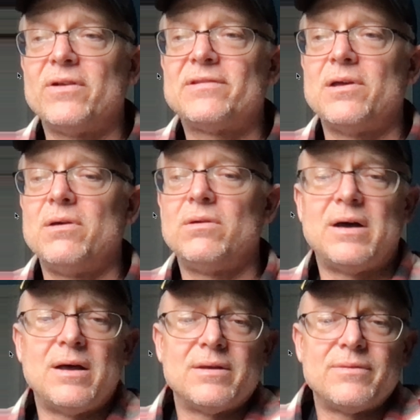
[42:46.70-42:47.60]

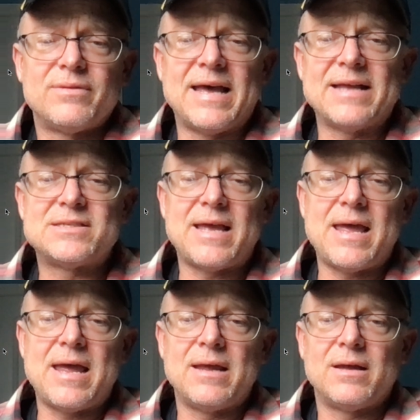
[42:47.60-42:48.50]
so that's
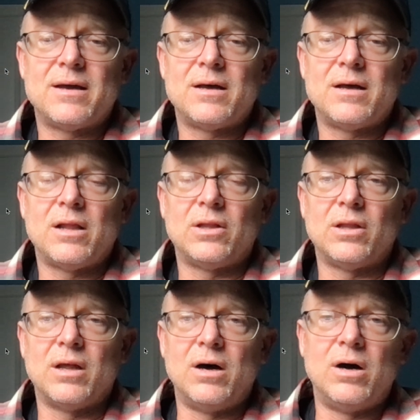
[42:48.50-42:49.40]
a
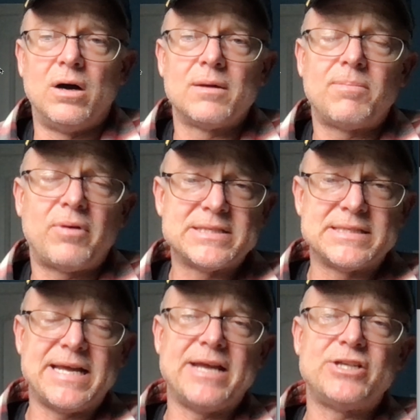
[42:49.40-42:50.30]
long
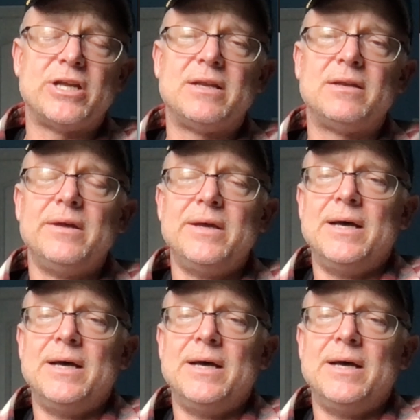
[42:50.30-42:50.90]
presentation,